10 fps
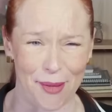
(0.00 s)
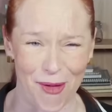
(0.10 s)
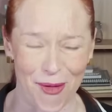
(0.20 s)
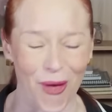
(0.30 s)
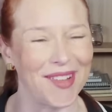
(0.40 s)

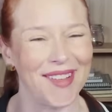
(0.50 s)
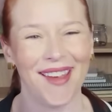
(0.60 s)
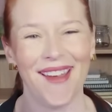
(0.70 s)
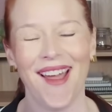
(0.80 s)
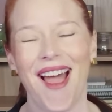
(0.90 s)
about rocks.
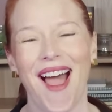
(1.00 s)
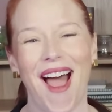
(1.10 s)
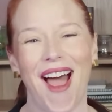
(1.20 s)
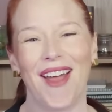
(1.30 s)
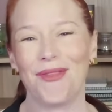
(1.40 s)

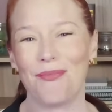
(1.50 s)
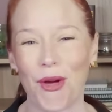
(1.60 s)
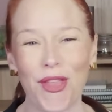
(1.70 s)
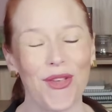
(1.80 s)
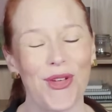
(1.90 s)
Uh,
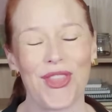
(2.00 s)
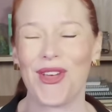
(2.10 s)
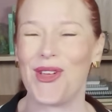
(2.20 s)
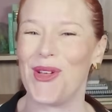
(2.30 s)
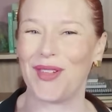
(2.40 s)
both of you,
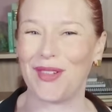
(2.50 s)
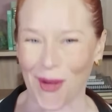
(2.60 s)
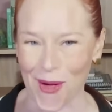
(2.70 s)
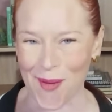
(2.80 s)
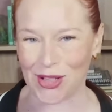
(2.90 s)
thank you
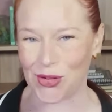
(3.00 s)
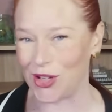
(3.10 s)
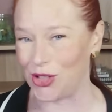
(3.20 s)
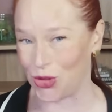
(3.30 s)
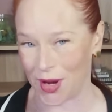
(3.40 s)
so much for
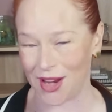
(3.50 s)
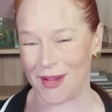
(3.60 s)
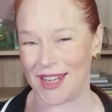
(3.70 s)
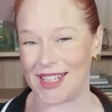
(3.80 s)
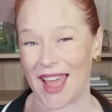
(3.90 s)
joining
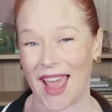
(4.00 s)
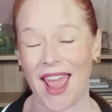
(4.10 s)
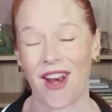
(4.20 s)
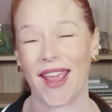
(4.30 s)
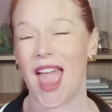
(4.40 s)
me today.
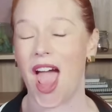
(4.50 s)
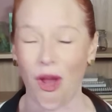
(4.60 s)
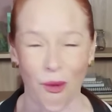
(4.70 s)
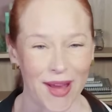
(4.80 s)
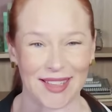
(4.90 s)
And I
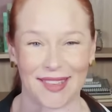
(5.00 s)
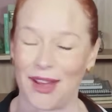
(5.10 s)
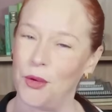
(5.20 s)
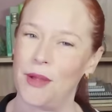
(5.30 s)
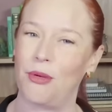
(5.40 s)
cannot wait to see
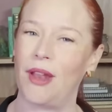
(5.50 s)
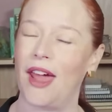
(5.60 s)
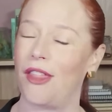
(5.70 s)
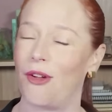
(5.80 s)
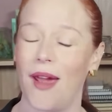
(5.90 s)
what you pull
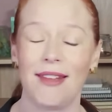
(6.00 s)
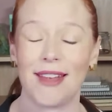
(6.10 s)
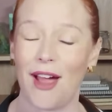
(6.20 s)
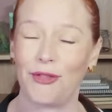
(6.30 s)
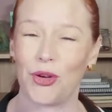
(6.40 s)
out of the ground
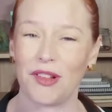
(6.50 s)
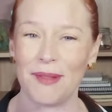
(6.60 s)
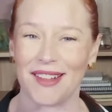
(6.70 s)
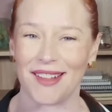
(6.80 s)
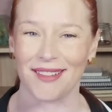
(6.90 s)
after
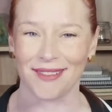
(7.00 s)
Christmas.